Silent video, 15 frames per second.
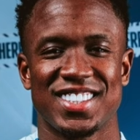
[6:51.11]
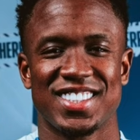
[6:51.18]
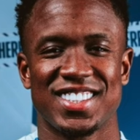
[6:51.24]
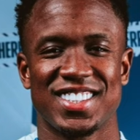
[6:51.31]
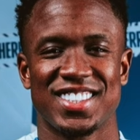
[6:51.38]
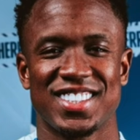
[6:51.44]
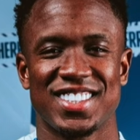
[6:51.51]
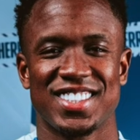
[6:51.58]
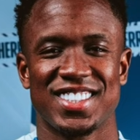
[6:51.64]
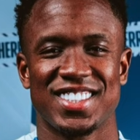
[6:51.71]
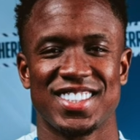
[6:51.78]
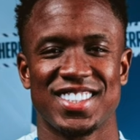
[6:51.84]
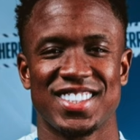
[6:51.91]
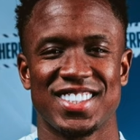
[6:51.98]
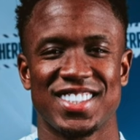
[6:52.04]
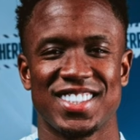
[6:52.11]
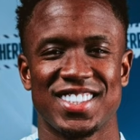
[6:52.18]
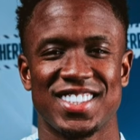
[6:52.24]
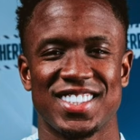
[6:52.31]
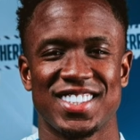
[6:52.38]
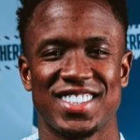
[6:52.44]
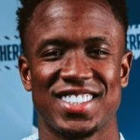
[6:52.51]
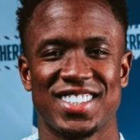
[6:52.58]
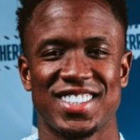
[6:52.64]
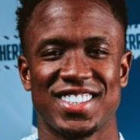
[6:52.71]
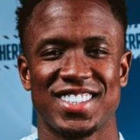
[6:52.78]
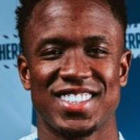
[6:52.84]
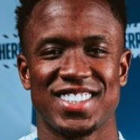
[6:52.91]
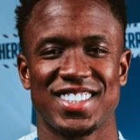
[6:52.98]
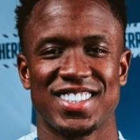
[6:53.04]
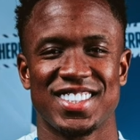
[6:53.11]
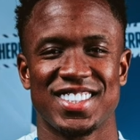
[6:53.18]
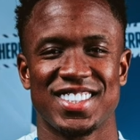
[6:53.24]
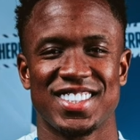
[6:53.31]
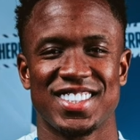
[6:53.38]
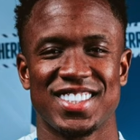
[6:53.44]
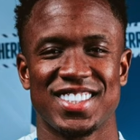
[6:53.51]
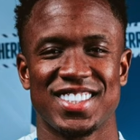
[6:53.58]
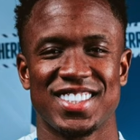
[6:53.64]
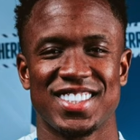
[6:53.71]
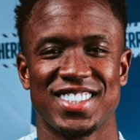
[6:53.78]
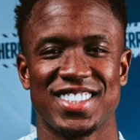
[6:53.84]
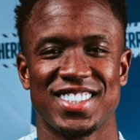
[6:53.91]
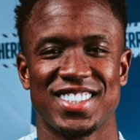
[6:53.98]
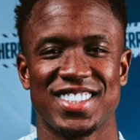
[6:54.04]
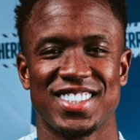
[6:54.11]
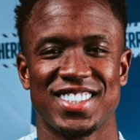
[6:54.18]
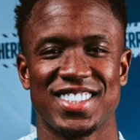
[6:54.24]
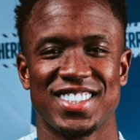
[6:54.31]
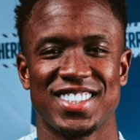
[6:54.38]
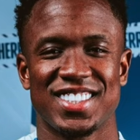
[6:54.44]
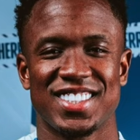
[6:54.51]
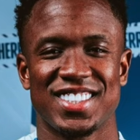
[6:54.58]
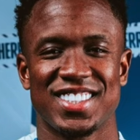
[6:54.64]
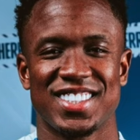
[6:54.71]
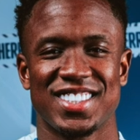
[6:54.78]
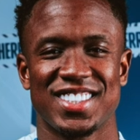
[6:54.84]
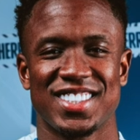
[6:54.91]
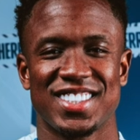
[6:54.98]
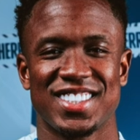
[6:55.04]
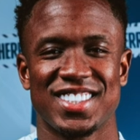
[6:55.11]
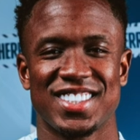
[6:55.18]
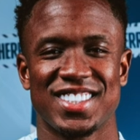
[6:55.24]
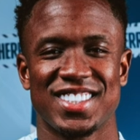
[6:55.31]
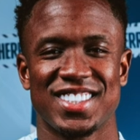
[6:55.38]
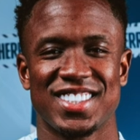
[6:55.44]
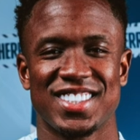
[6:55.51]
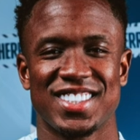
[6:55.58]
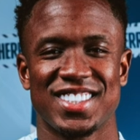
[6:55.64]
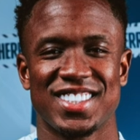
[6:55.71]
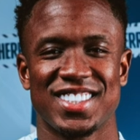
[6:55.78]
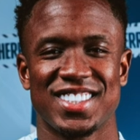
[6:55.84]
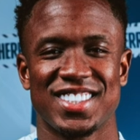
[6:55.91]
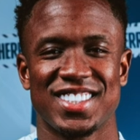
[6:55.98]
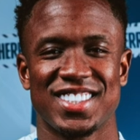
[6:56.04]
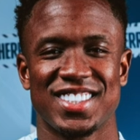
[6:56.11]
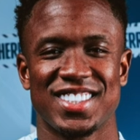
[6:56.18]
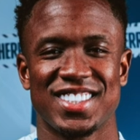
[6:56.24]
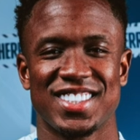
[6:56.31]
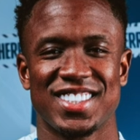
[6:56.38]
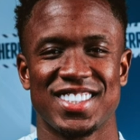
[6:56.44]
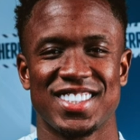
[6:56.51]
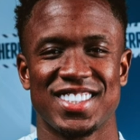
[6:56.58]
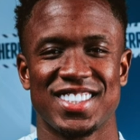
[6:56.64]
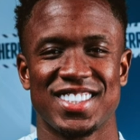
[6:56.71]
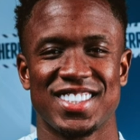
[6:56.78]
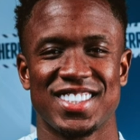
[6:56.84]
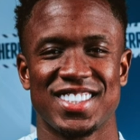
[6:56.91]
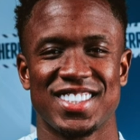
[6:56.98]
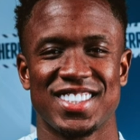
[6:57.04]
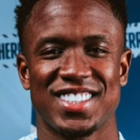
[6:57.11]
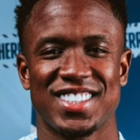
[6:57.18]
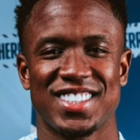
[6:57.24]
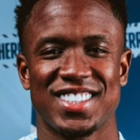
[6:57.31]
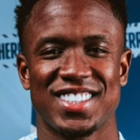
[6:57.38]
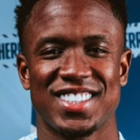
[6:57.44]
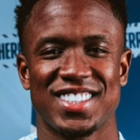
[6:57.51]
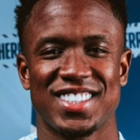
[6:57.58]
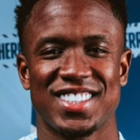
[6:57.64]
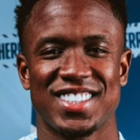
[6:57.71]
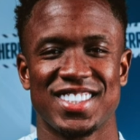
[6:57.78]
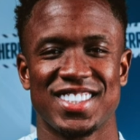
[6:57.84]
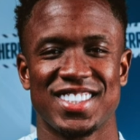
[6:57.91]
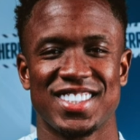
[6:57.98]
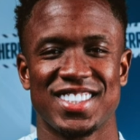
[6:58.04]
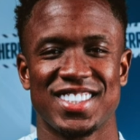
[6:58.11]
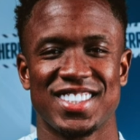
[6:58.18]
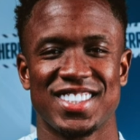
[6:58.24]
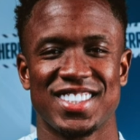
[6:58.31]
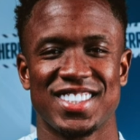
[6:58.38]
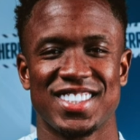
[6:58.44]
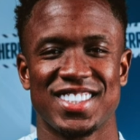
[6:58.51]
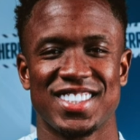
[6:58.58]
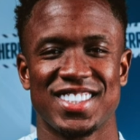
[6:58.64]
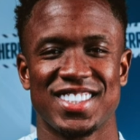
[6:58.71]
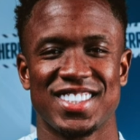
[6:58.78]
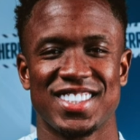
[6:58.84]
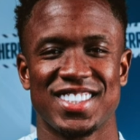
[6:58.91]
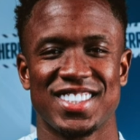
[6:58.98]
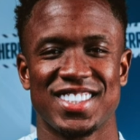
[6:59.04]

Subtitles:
This person isn't speaking.